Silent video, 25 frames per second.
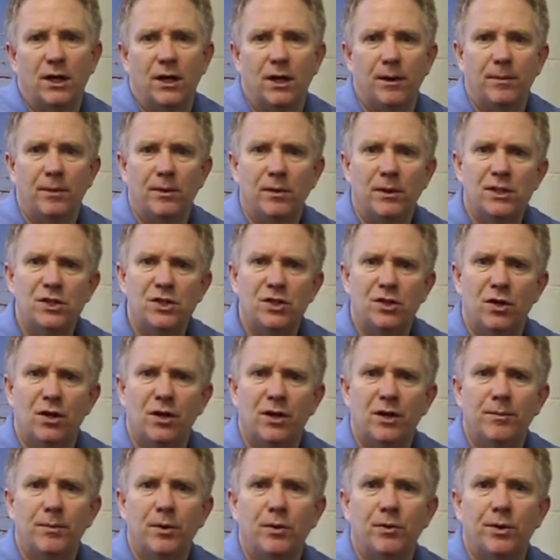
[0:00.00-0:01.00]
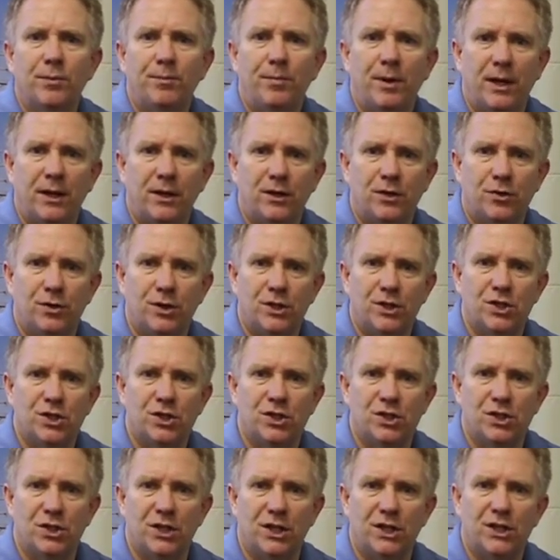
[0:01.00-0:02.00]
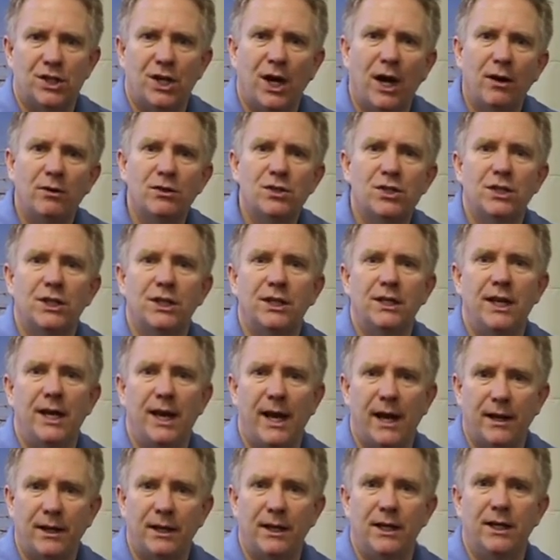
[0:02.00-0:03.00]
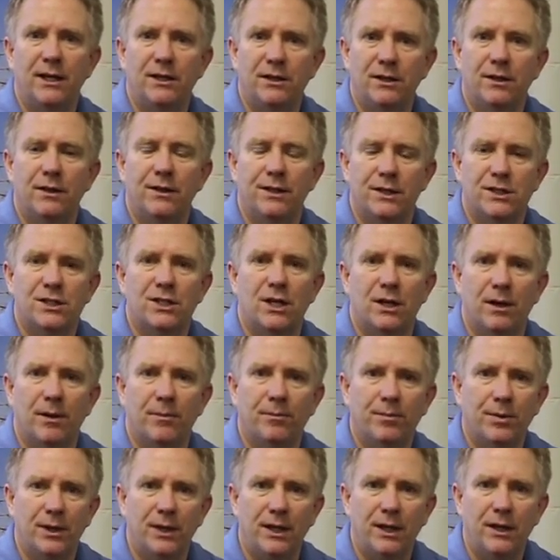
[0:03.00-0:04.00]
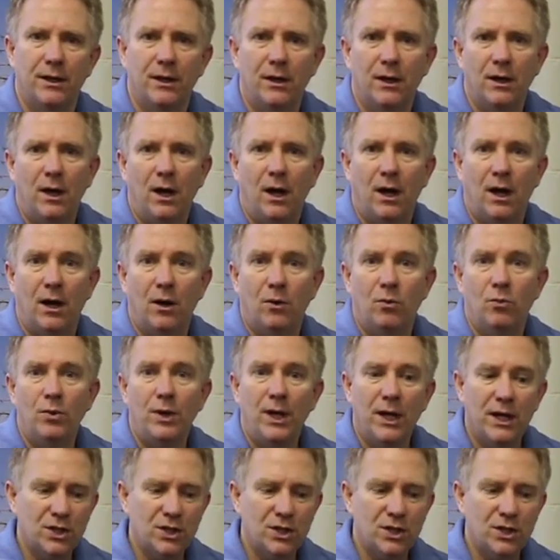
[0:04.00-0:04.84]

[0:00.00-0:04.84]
Um, let's talk about the penetration stage. How does it get into this company? Uh, we